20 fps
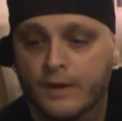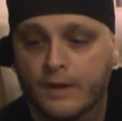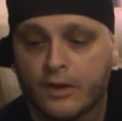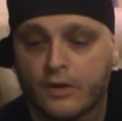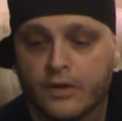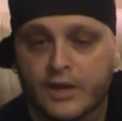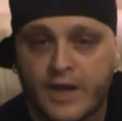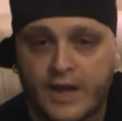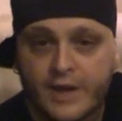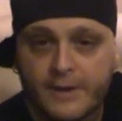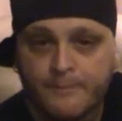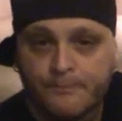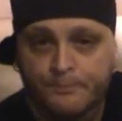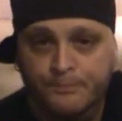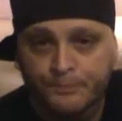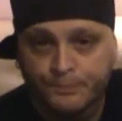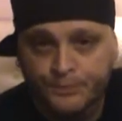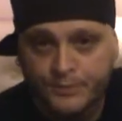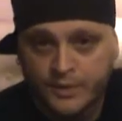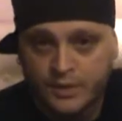Okay.
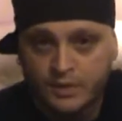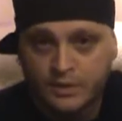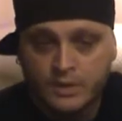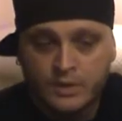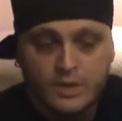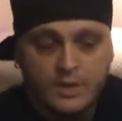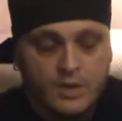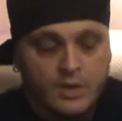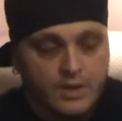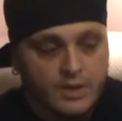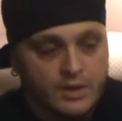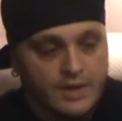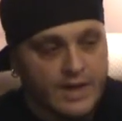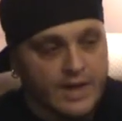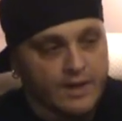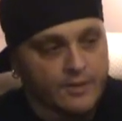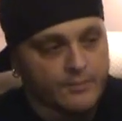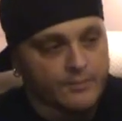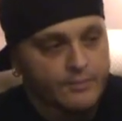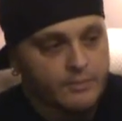
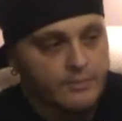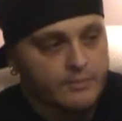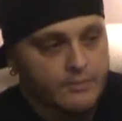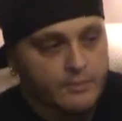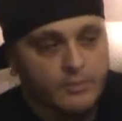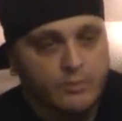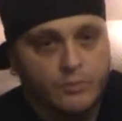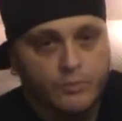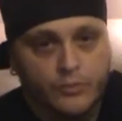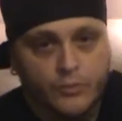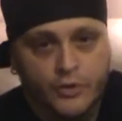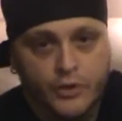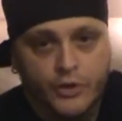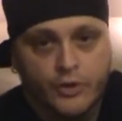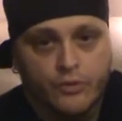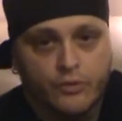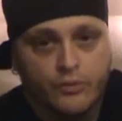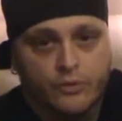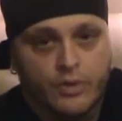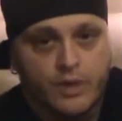Now,
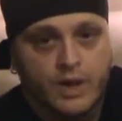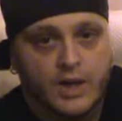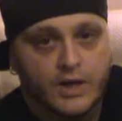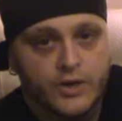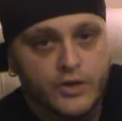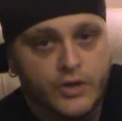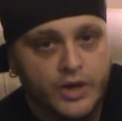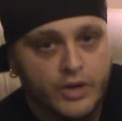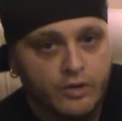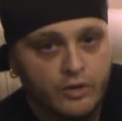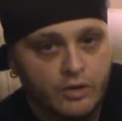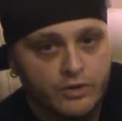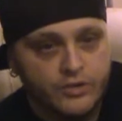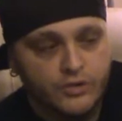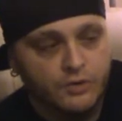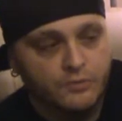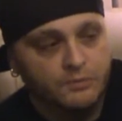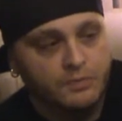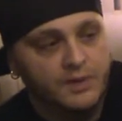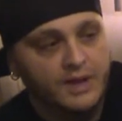you can
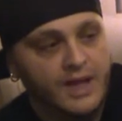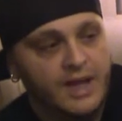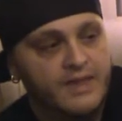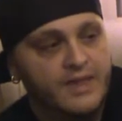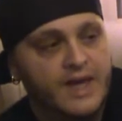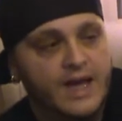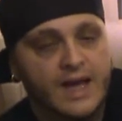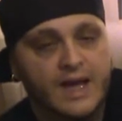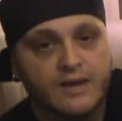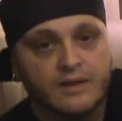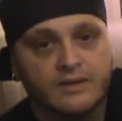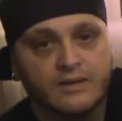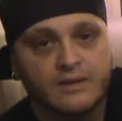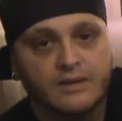also play that